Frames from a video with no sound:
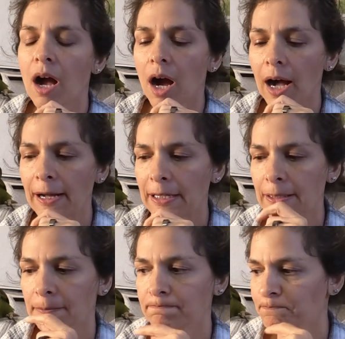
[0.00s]

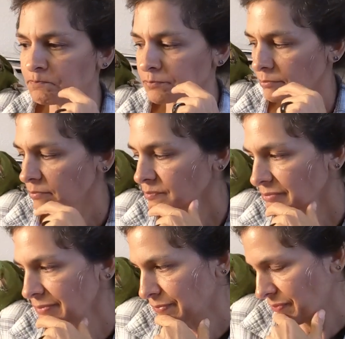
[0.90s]
And
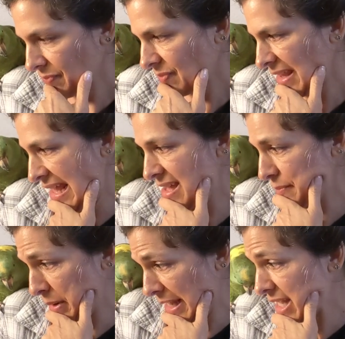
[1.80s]

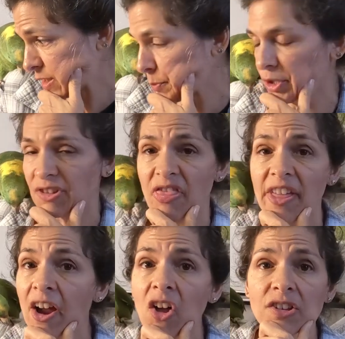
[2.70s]
my experts, they
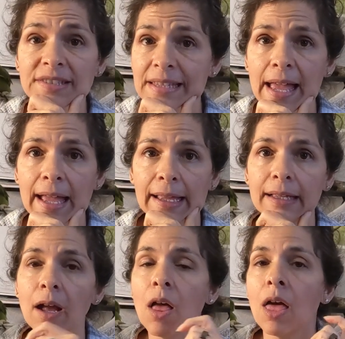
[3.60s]
all say
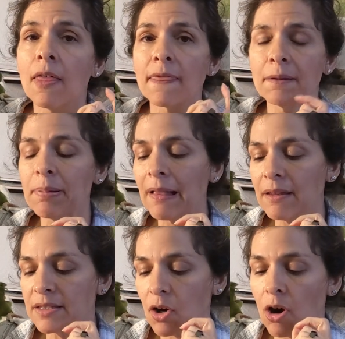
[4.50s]
that pellets
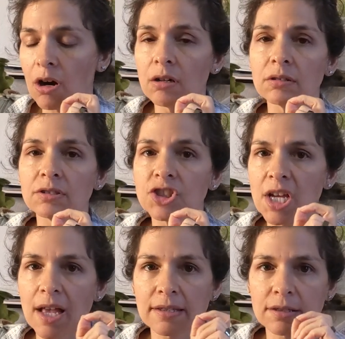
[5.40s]
are
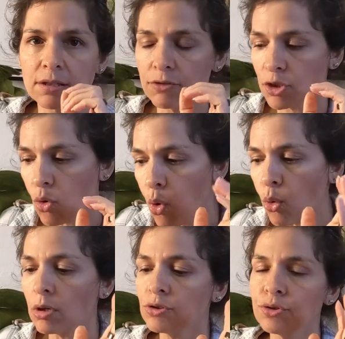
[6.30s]
just the
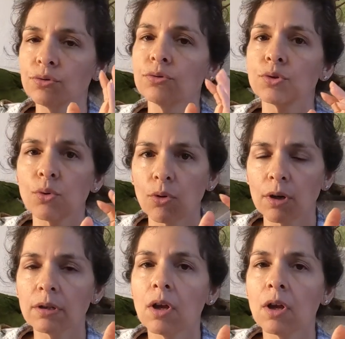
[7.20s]
core to your